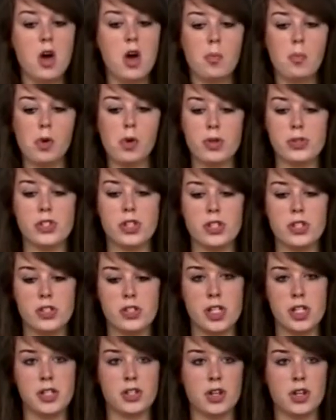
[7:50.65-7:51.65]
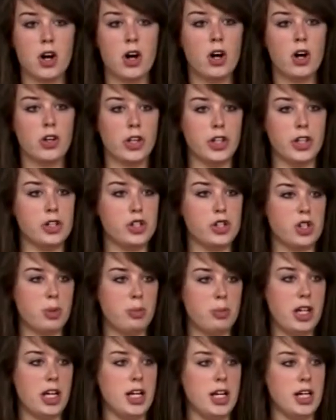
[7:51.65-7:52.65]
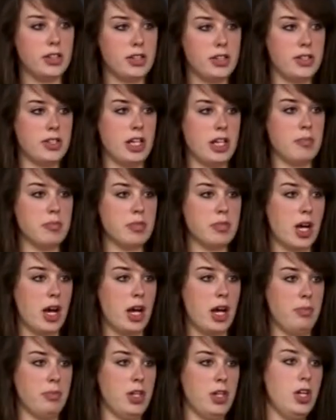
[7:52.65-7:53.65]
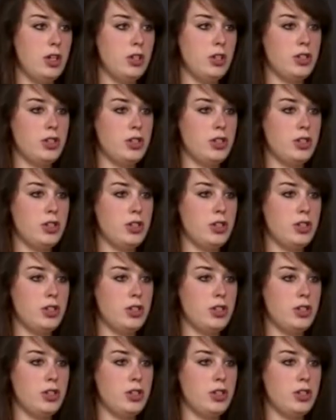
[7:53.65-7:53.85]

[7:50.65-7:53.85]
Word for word: most of the seeds are all going to germinate at the same time.